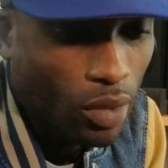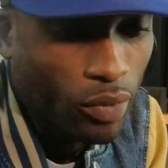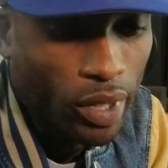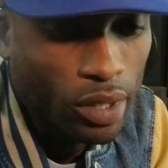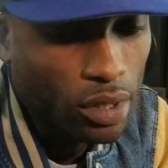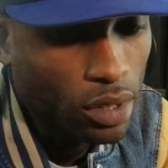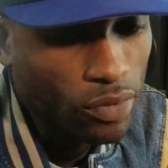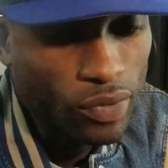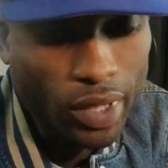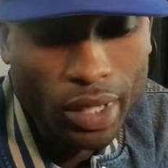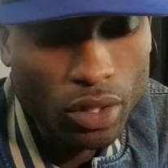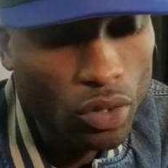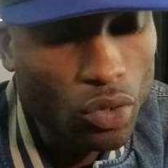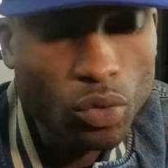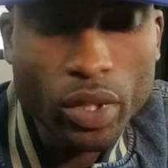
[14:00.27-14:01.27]
write a hook for like a
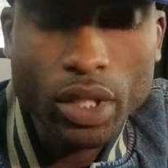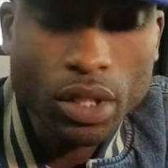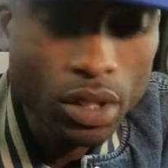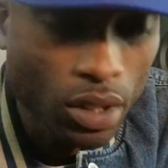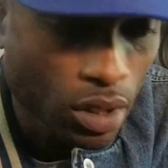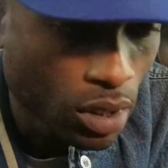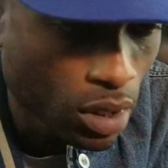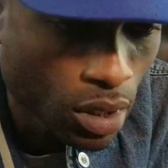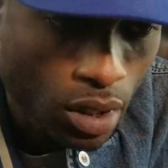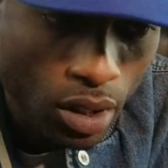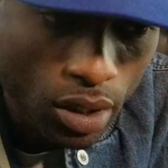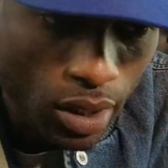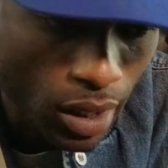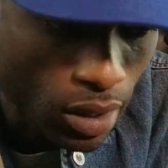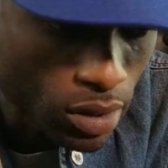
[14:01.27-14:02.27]
whole week, and
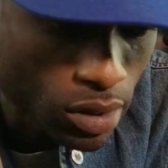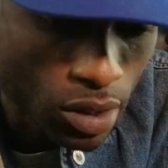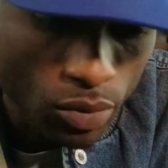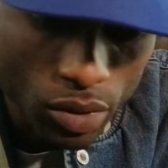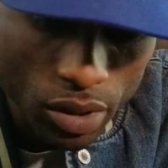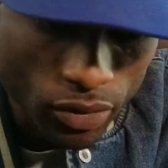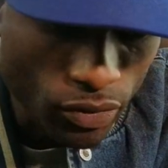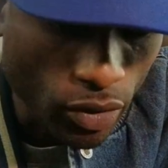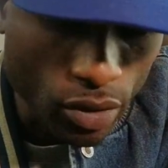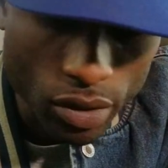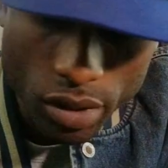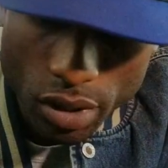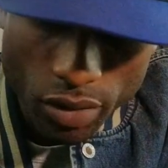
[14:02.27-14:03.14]
then I'll sit with the verse.